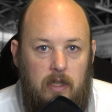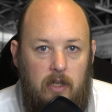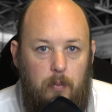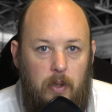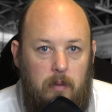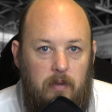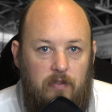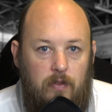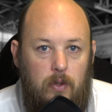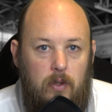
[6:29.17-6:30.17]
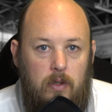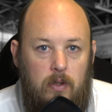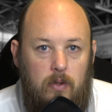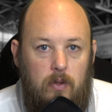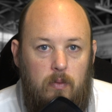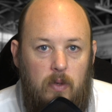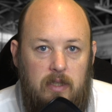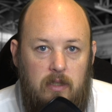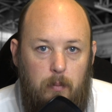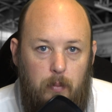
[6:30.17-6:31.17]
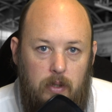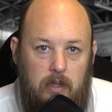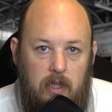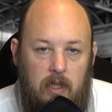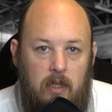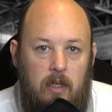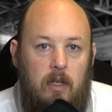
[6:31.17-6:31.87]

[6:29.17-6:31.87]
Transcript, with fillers: DLP before or resin printing,